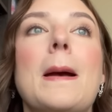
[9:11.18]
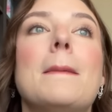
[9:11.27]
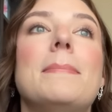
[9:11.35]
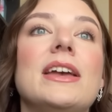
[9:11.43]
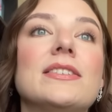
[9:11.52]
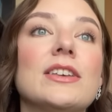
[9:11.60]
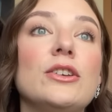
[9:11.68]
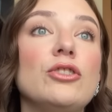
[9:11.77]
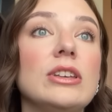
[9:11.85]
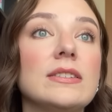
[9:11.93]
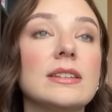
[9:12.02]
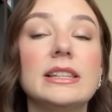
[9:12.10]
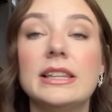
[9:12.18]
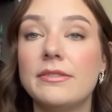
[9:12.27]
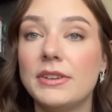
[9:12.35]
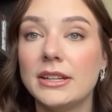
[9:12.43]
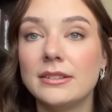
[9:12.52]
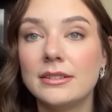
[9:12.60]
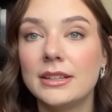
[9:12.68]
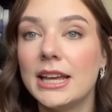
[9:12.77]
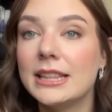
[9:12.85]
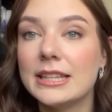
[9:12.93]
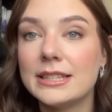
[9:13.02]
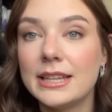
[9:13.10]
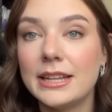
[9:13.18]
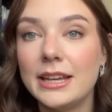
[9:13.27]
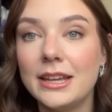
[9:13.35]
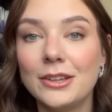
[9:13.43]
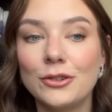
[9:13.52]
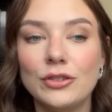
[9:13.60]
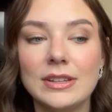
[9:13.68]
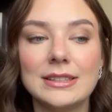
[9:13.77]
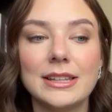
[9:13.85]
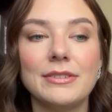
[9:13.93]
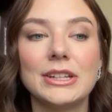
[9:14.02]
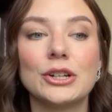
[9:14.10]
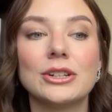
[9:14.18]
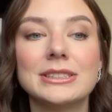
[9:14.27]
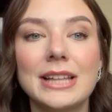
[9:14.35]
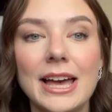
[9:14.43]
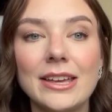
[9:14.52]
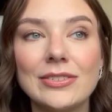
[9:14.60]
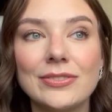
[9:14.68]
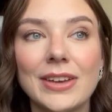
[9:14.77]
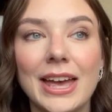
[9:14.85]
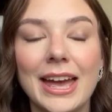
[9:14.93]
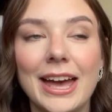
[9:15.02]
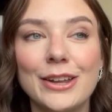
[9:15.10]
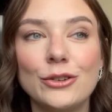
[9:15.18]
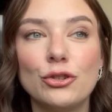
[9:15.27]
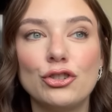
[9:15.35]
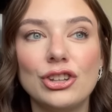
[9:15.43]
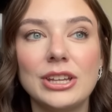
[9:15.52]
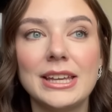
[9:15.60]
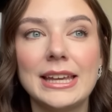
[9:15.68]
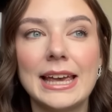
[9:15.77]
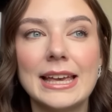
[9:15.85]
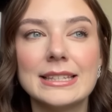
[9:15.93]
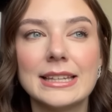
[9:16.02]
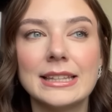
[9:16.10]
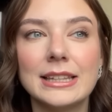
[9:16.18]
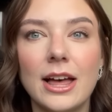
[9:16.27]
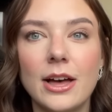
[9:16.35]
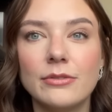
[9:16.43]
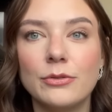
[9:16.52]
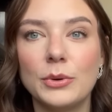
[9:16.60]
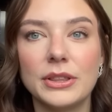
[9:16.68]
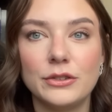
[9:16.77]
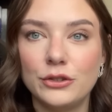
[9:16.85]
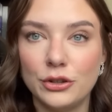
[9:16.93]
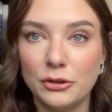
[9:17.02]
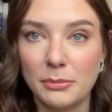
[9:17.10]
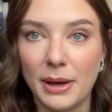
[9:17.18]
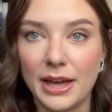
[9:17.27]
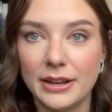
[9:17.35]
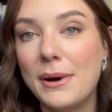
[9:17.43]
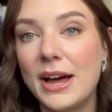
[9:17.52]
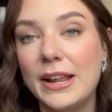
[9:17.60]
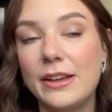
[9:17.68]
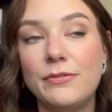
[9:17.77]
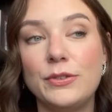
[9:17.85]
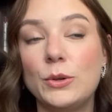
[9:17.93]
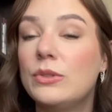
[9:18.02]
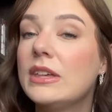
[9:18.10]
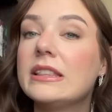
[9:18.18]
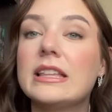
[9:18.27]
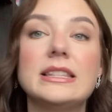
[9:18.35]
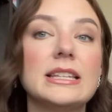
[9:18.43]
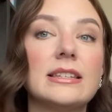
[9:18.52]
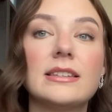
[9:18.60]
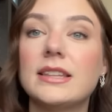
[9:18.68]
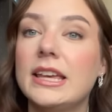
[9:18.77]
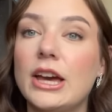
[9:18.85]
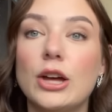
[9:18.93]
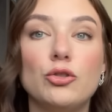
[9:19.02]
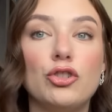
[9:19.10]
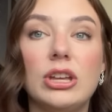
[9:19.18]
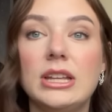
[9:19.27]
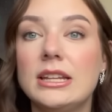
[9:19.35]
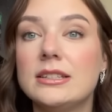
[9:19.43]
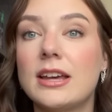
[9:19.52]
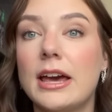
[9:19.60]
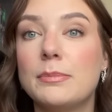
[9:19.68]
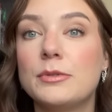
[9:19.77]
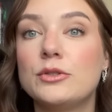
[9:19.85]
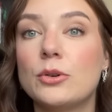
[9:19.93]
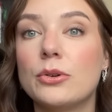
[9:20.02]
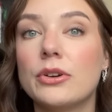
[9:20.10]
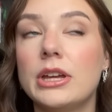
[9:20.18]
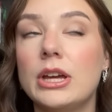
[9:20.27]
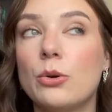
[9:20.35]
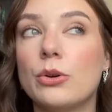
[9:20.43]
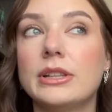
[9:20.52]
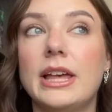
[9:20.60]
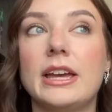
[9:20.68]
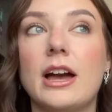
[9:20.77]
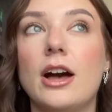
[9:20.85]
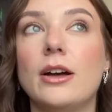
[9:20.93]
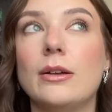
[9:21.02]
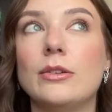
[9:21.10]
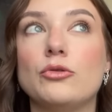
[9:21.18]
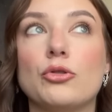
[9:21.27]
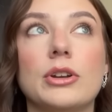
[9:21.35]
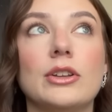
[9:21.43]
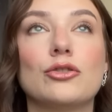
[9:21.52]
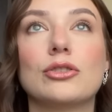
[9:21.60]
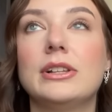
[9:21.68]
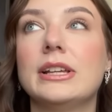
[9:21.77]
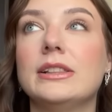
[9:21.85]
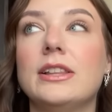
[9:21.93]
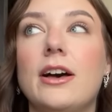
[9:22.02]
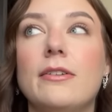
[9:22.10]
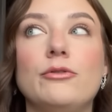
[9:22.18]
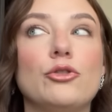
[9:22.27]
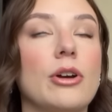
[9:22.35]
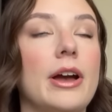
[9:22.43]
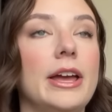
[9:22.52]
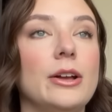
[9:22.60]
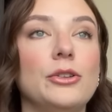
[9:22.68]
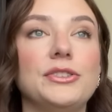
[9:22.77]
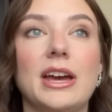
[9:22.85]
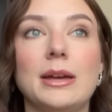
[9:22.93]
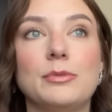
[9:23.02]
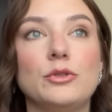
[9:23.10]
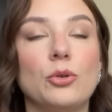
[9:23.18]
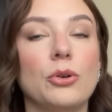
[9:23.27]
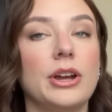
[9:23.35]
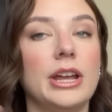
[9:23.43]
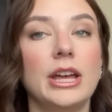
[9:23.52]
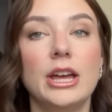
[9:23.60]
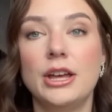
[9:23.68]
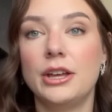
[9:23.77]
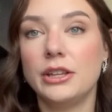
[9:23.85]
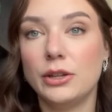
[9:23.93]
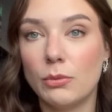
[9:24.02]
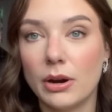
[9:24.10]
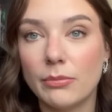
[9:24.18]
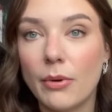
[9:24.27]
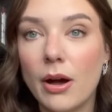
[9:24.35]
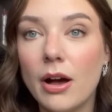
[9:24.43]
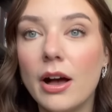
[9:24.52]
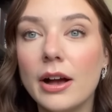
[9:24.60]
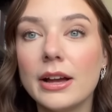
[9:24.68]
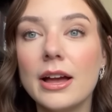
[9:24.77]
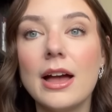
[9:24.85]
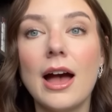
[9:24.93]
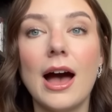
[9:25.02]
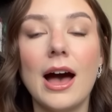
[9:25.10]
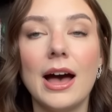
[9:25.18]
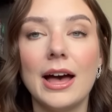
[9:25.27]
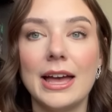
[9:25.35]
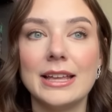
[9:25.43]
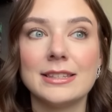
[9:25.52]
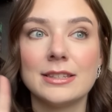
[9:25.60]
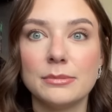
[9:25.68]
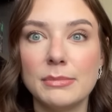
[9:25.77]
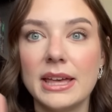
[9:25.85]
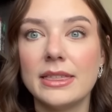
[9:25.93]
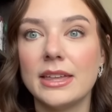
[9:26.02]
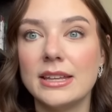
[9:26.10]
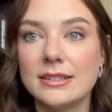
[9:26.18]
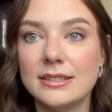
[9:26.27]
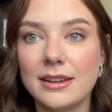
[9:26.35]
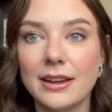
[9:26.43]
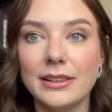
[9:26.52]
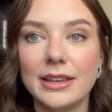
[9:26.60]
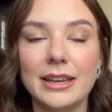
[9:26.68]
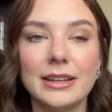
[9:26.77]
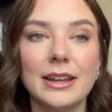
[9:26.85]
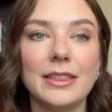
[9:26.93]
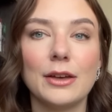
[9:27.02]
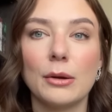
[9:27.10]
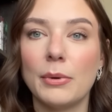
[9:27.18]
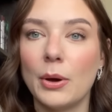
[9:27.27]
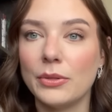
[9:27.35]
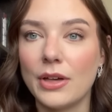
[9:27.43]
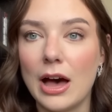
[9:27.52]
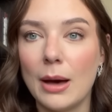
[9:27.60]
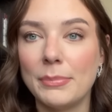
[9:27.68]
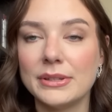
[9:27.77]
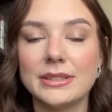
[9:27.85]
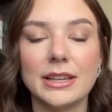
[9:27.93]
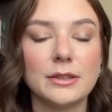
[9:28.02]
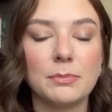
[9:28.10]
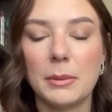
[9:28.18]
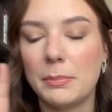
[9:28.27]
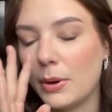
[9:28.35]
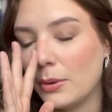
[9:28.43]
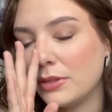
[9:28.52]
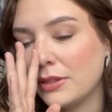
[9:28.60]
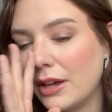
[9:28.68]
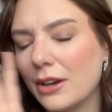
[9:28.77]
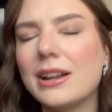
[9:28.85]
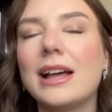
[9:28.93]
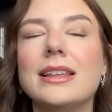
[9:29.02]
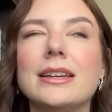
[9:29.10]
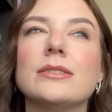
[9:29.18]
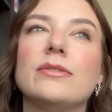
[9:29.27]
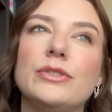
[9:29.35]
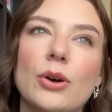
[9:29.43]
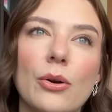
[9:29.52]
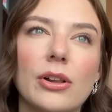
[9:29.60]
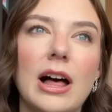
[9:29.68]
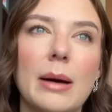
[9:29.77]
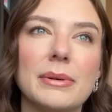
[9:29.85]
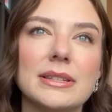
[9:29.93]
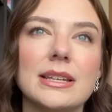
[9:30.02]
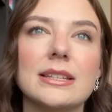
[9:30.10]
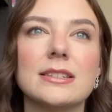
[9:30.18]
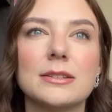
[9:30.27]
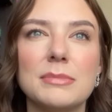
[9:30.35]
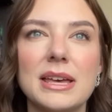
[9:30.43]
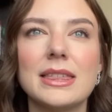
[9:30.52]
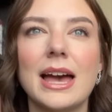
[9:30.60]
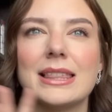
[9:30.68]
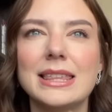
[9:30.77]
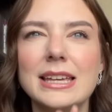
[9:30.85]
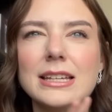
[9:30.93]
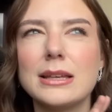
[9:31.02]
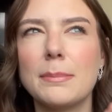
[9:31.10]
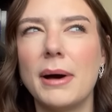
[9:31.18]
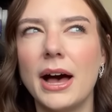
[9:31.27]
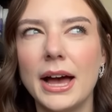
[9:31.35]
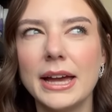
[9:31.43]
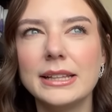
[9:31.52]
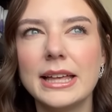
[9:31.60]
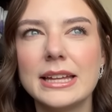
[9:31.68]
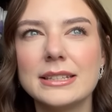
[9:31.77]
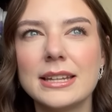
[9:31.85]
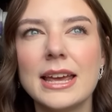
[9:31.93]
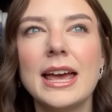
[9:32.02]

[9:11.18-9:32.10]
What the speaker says: basically she's living in the city, she's living her life, and she is in love with two men. But if you think that this is, like, a cheating type story or, like, a traditional, like, love triangle type story, you are wrong. It's Smith and Dylan. They're both opposites, but both, they're not, like, total opposites. Smith, I think, is a pilot